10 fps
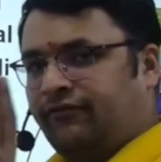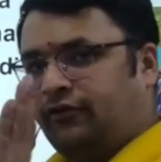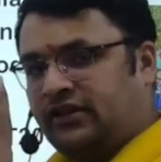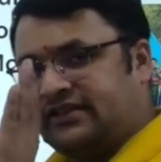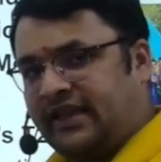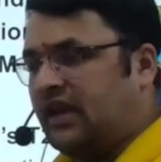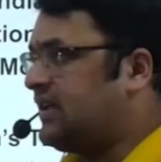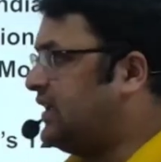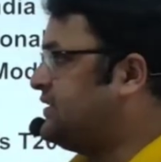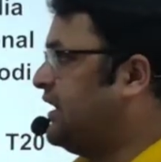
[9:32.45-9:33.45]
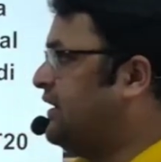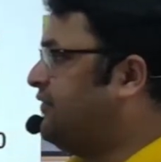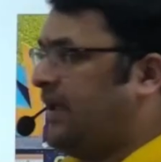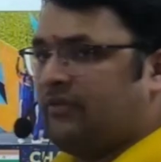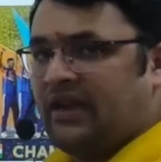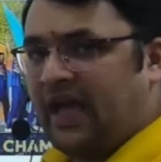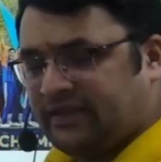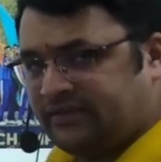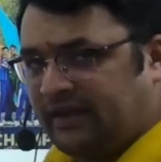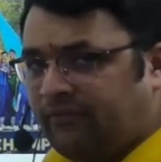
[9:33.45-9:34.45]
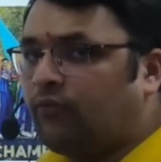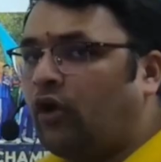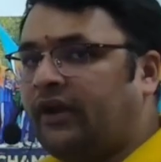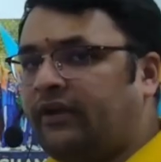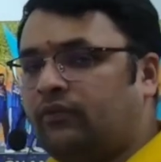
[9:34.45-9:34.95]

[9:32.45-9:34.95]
For the second consecutive time, the last time we won it